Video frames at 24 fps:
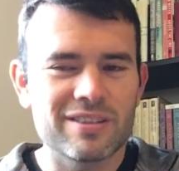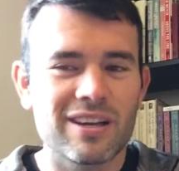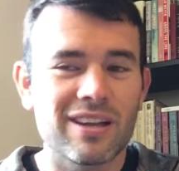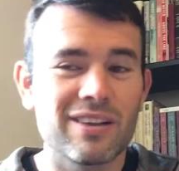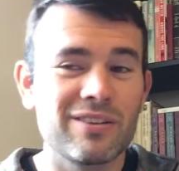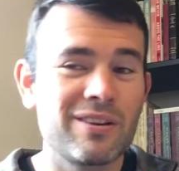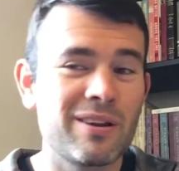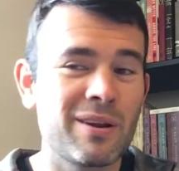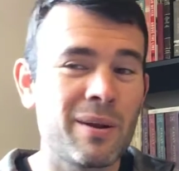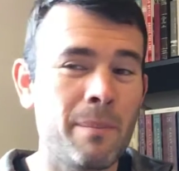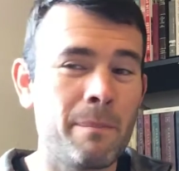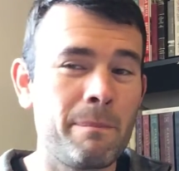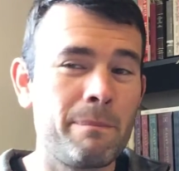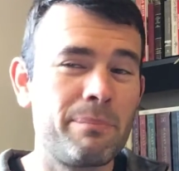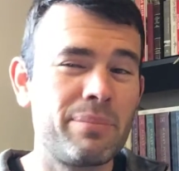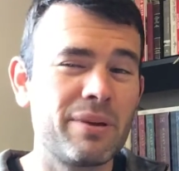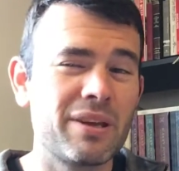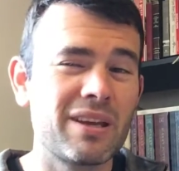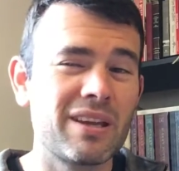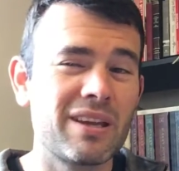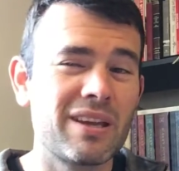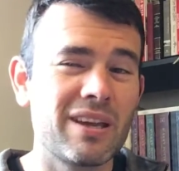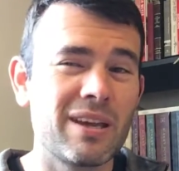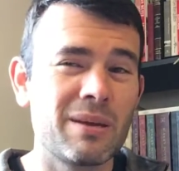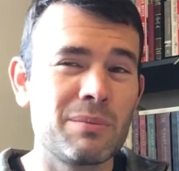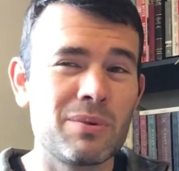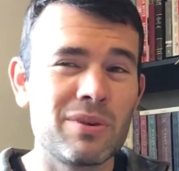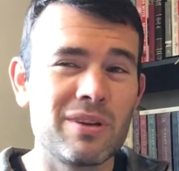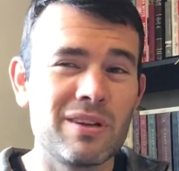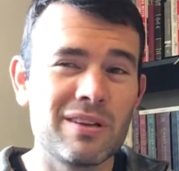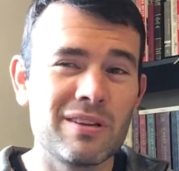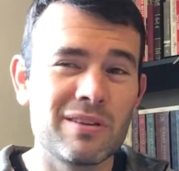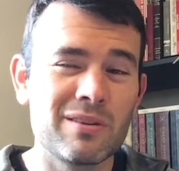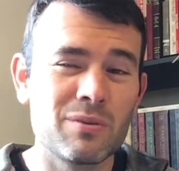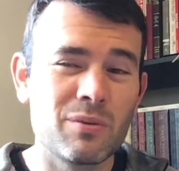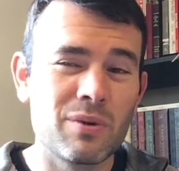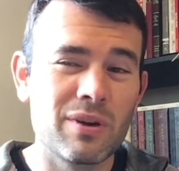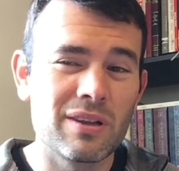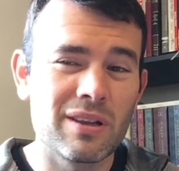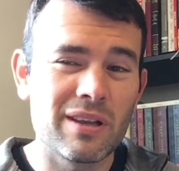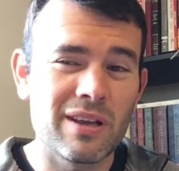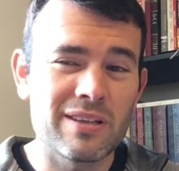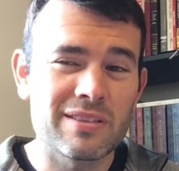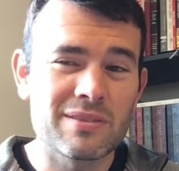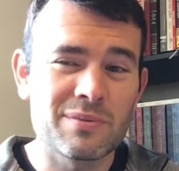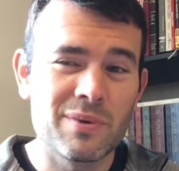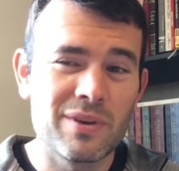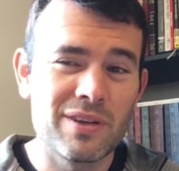Tyler, you had a big game you needed to win
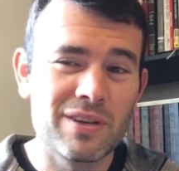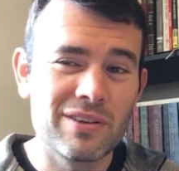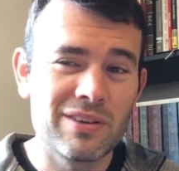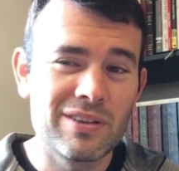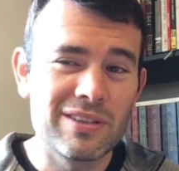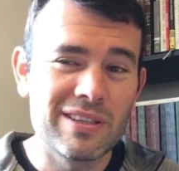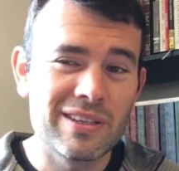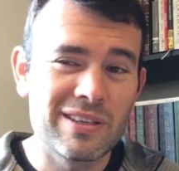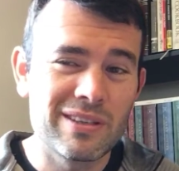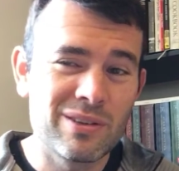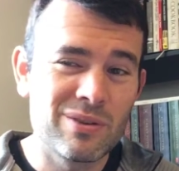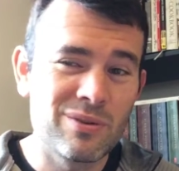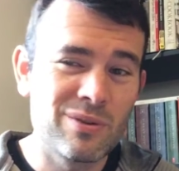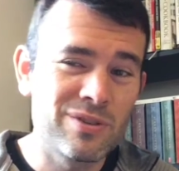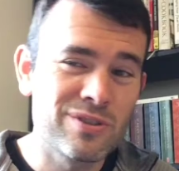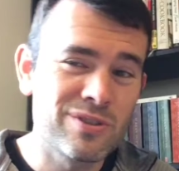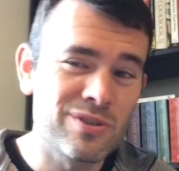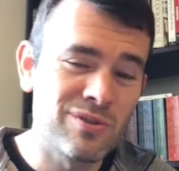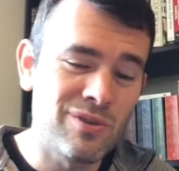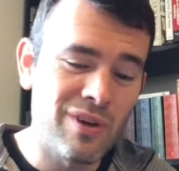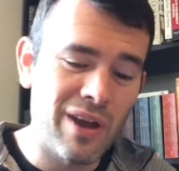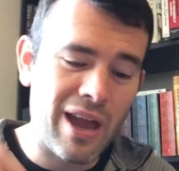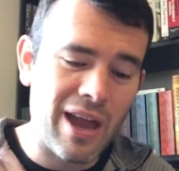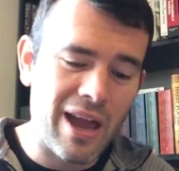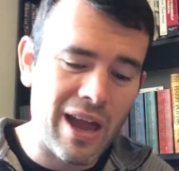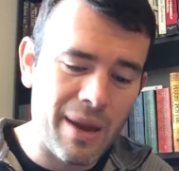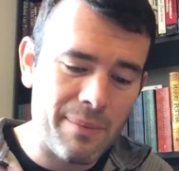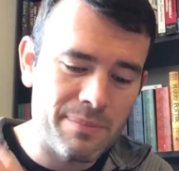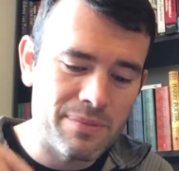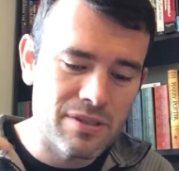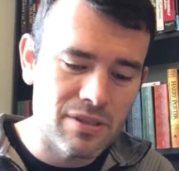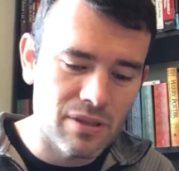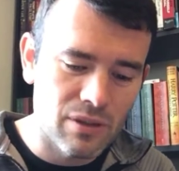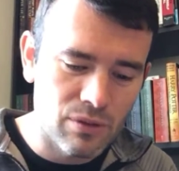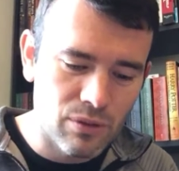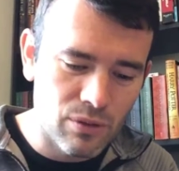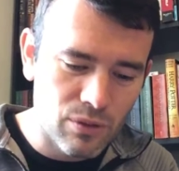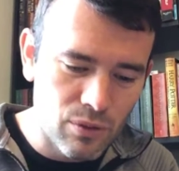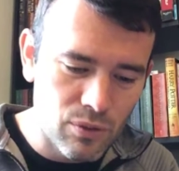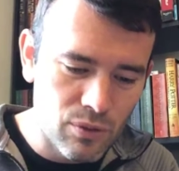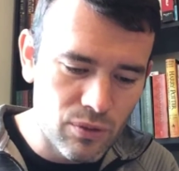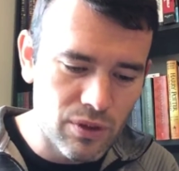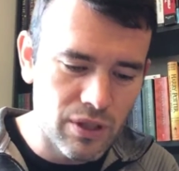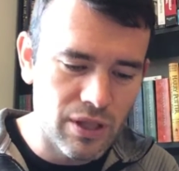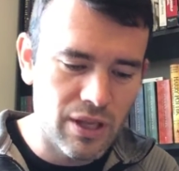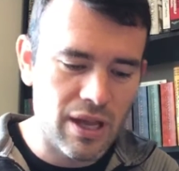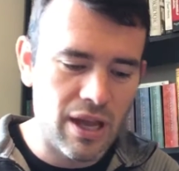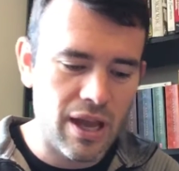last week, and you didn't do it, so you
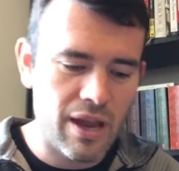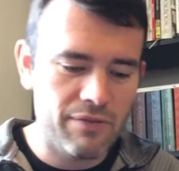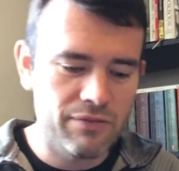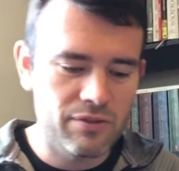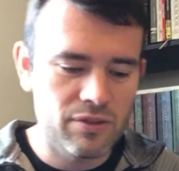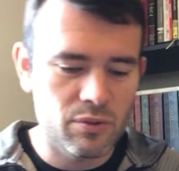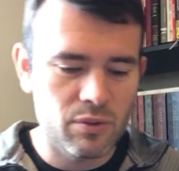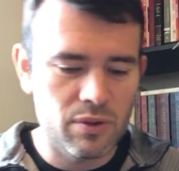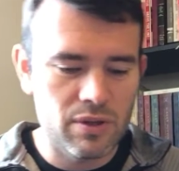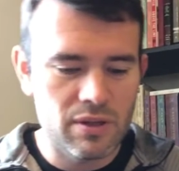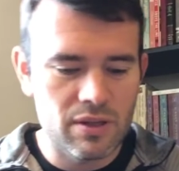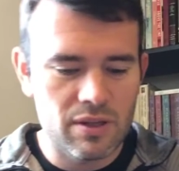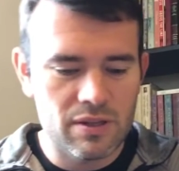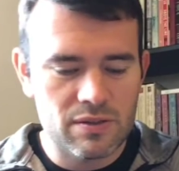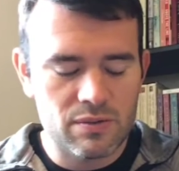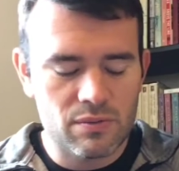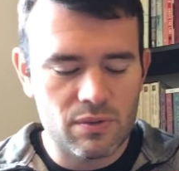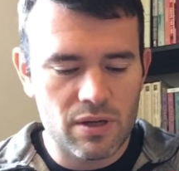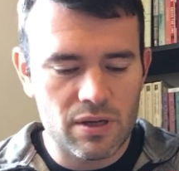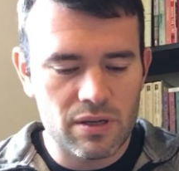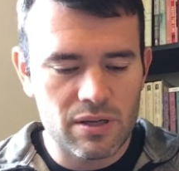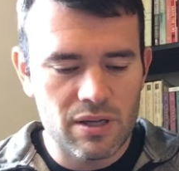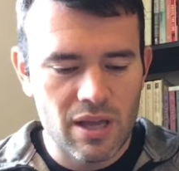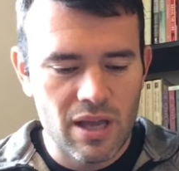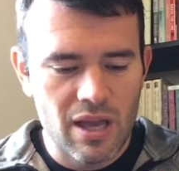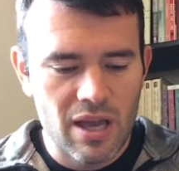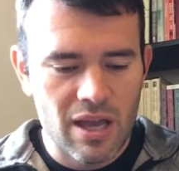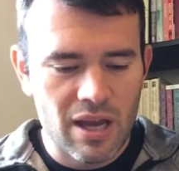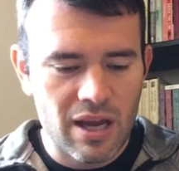absolutely have to win this one.